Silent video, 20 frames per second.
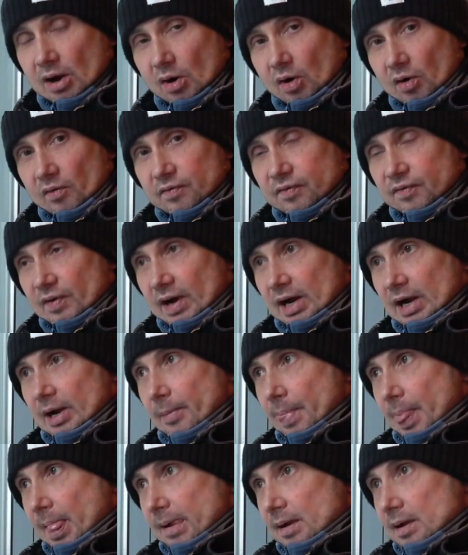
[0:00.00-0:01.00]
of
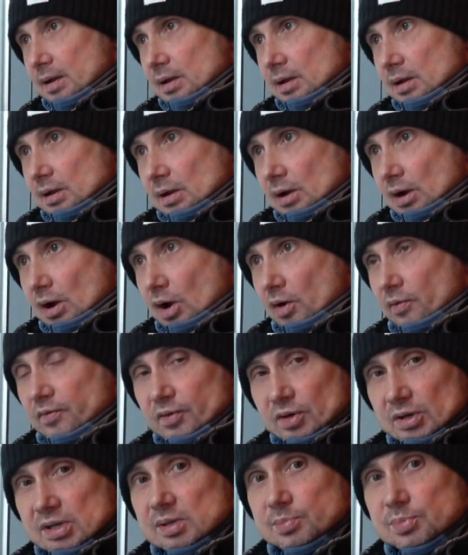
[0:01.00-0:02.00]

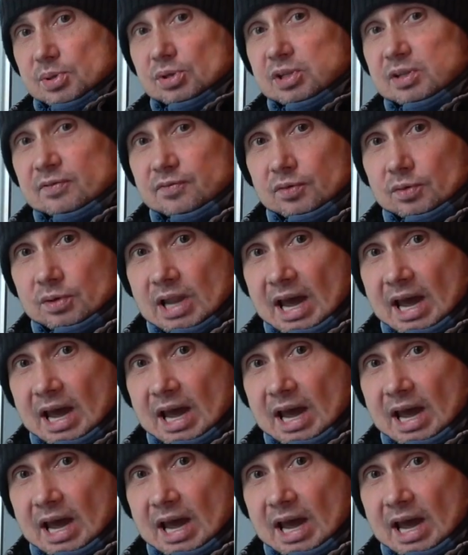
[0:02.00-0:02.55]
really beautiful